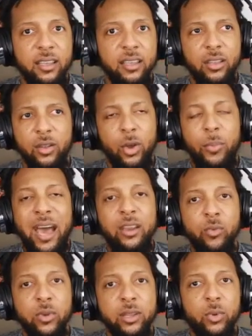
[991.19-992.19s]
Nobody
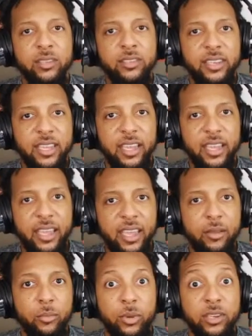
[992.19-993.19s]
really wants to get
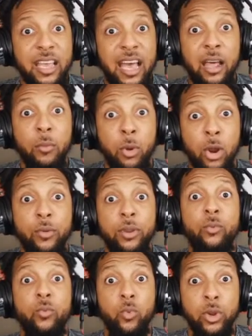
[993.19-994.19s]
hit, but Kyler Murray
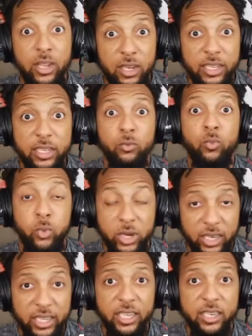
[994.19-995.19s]
really,
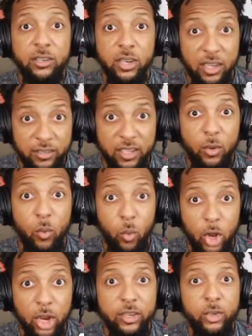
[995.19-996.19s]
really doesn't
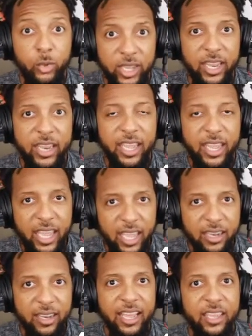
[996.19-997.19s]
want to get
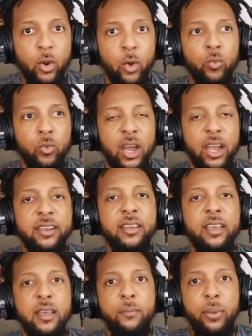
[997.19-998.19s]
hit. Like he'll run
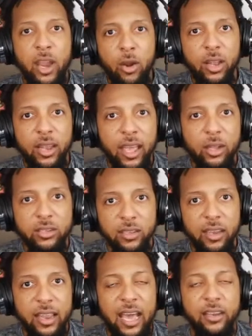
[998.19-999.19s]
parallel to
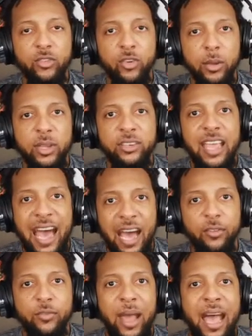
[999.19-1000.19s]
the line of scrimmage
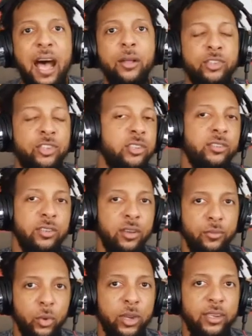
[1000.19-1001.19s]
out of bounds just to
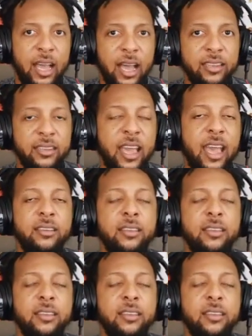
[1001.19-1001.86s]
avoid contact.